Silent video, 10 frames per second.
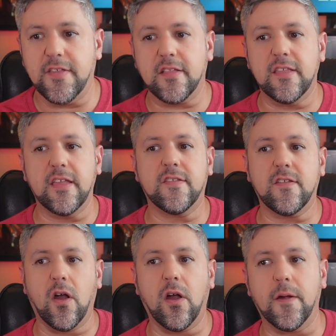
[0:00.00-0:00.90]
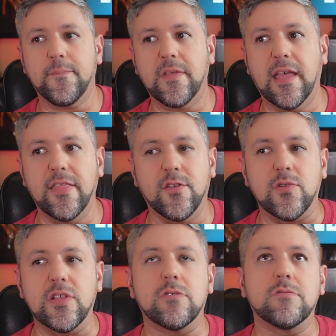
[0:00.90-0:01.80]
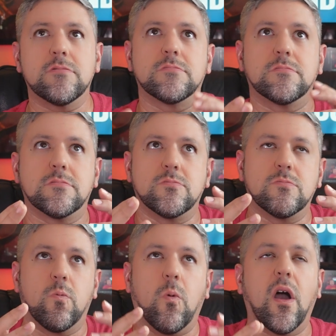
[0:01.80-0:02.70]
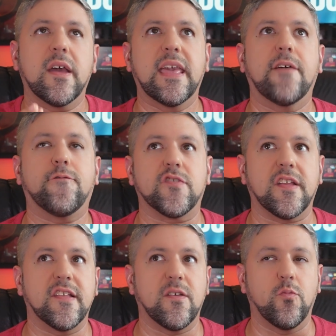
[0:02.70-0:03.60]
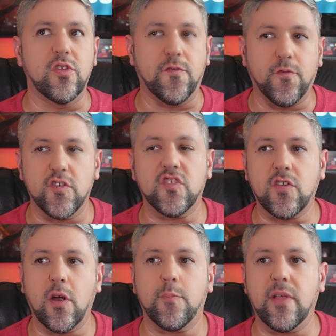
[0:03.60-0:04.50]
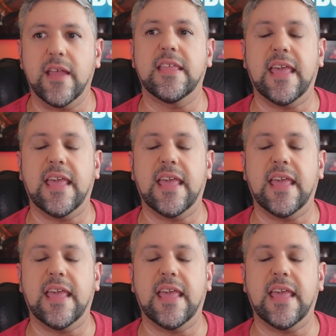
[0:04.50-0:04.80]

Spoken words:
techniques are, they're a little wonky at first. Like I said, when you first start playing the